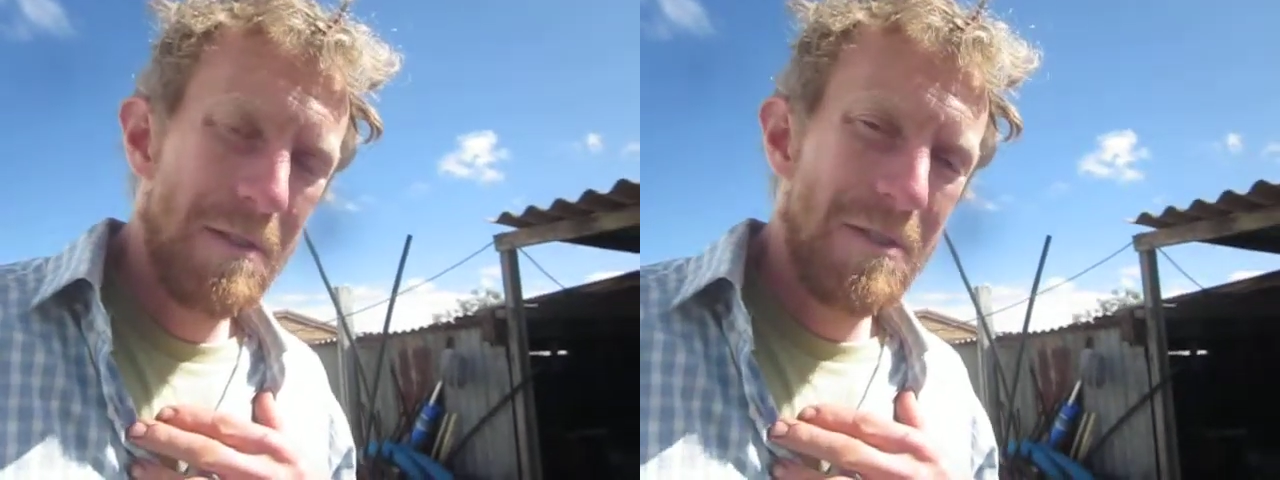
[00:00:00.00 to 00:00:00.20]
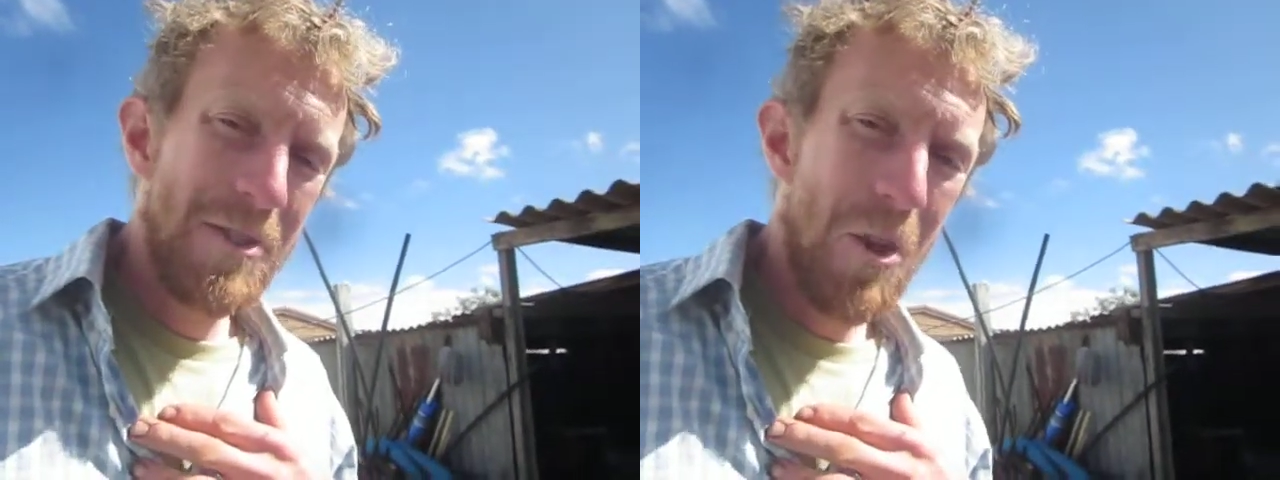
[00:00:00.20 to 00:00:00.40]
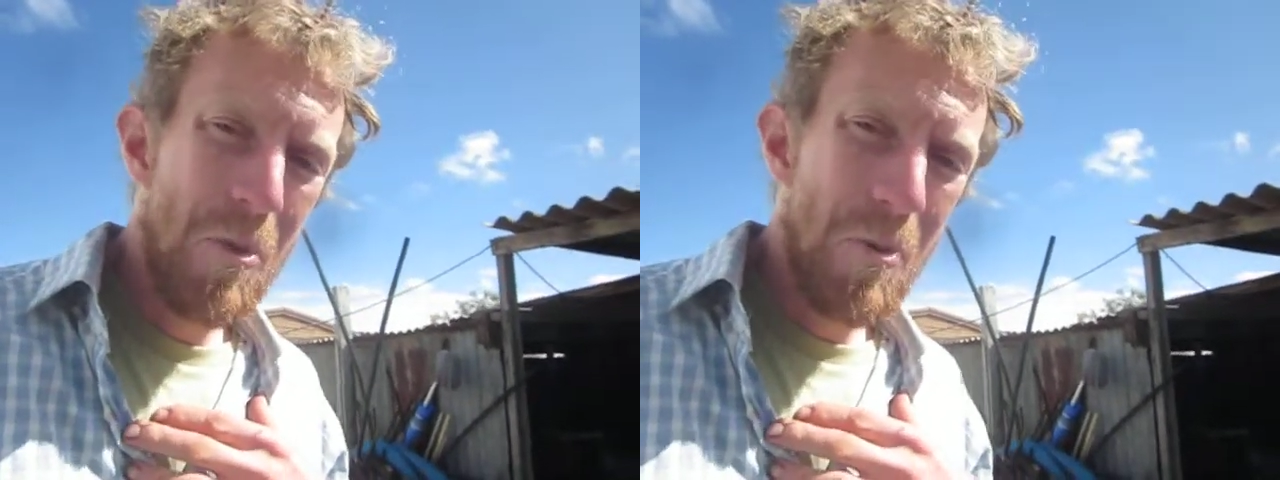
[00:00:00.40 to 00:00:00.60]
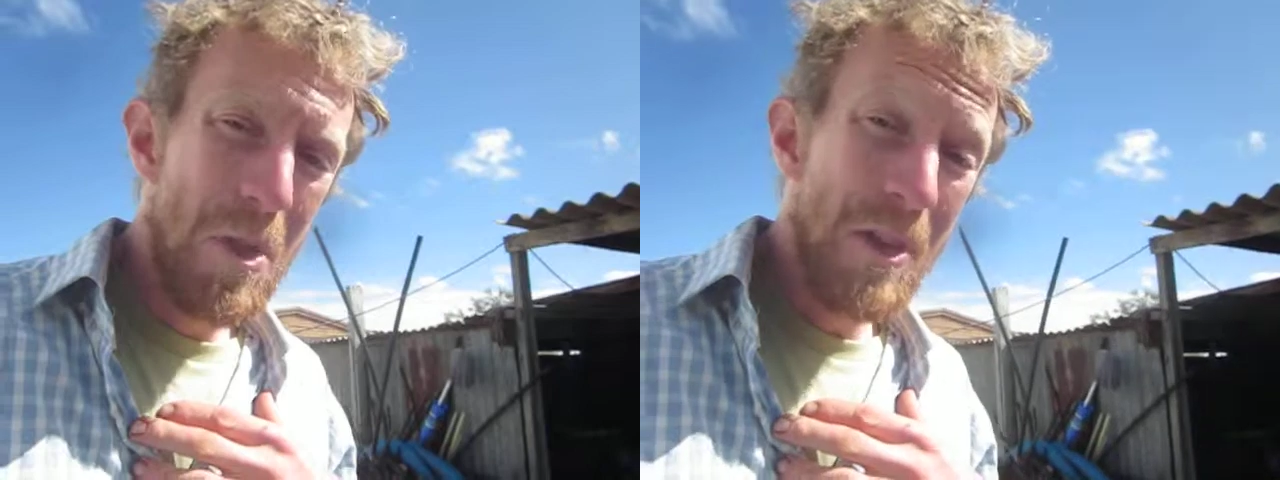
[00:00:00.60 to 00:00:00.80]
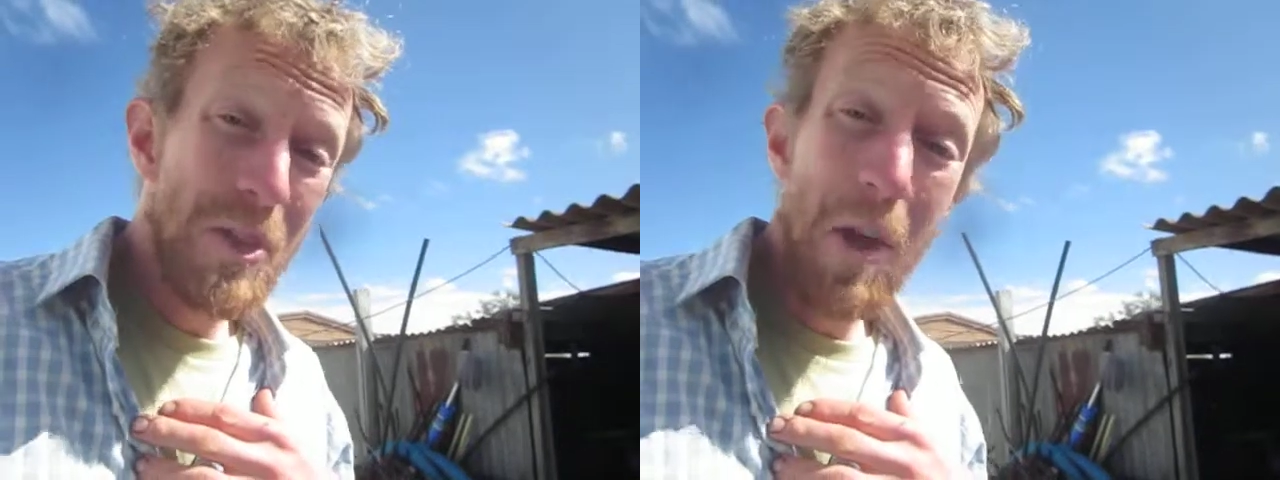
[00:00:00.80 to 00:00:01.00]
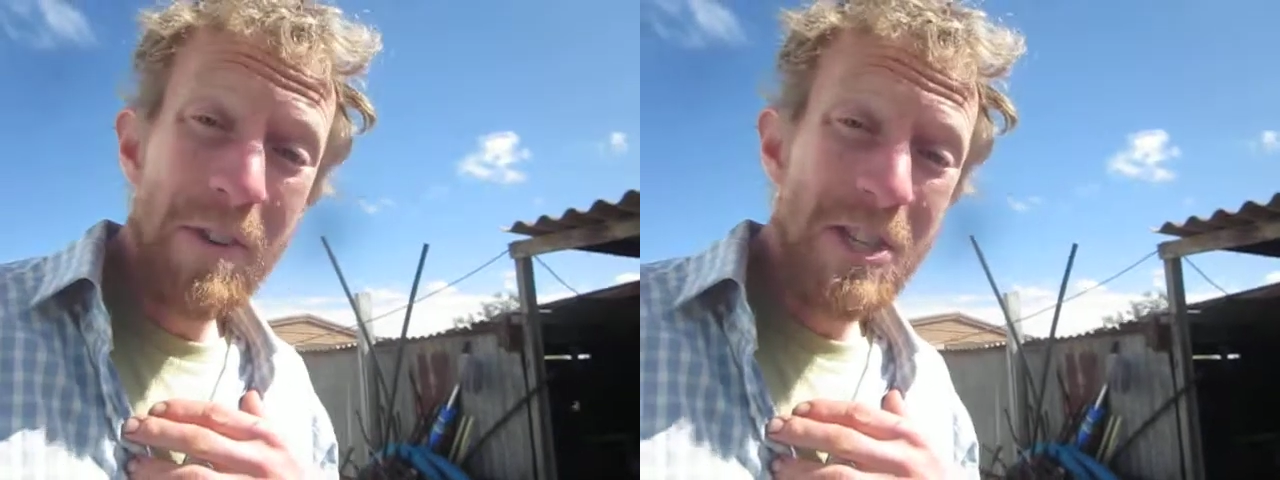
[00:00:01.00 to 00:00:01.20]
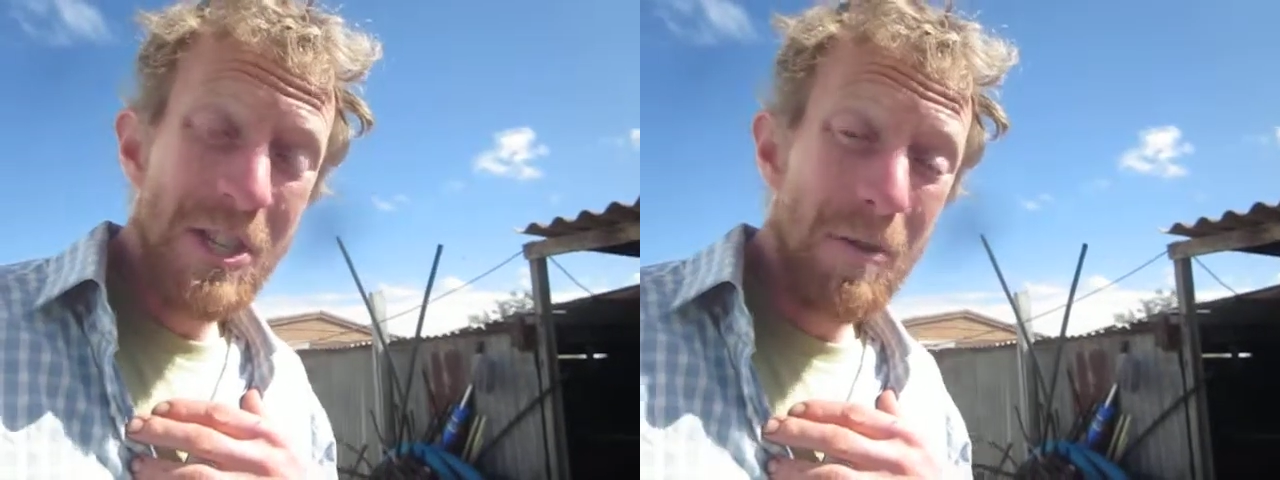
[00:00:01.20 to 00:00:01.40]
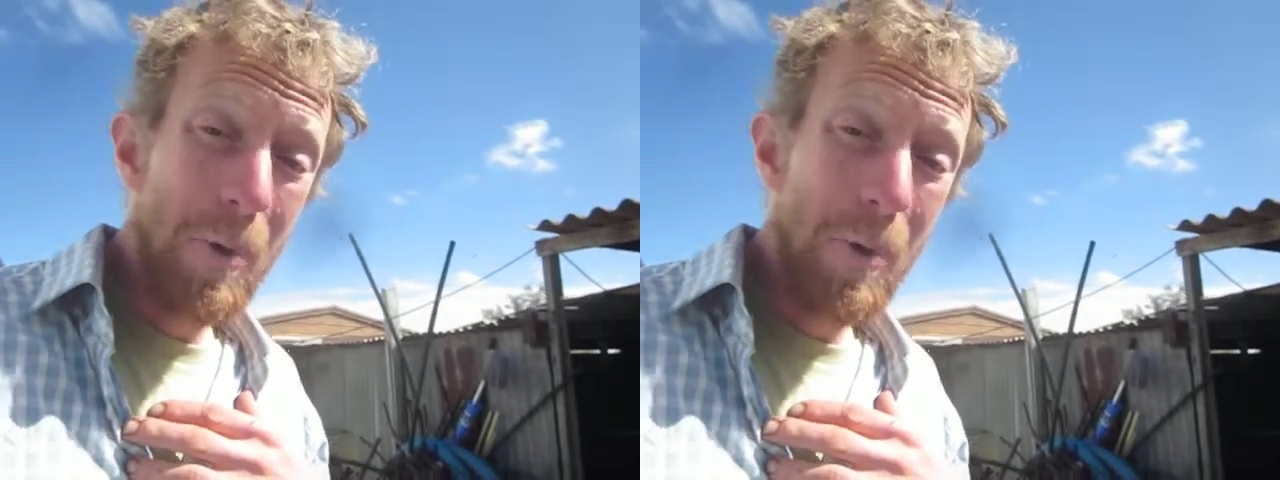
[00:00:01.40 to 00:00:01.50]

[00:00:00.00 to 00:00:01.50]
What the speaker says: So through the services of